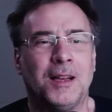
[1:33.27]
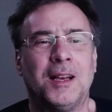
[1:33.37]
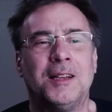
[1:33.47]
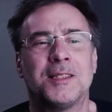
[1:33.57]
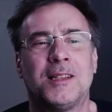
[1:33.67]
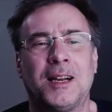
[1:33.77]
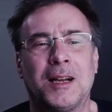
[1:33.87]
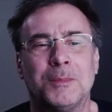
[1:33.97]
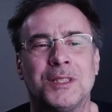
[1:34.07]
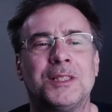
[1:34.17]
And it's like
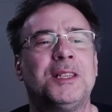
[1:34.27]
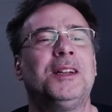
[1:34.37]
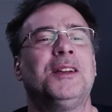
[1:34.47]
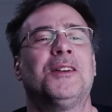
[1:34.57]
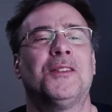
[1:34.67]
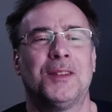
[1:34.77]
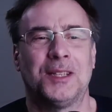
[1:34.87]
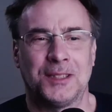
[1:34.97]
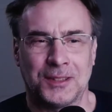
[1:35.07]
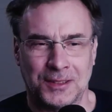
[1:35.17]
I'm sitting on
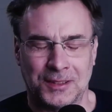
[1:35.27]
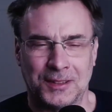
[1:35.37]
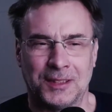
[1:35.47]
this.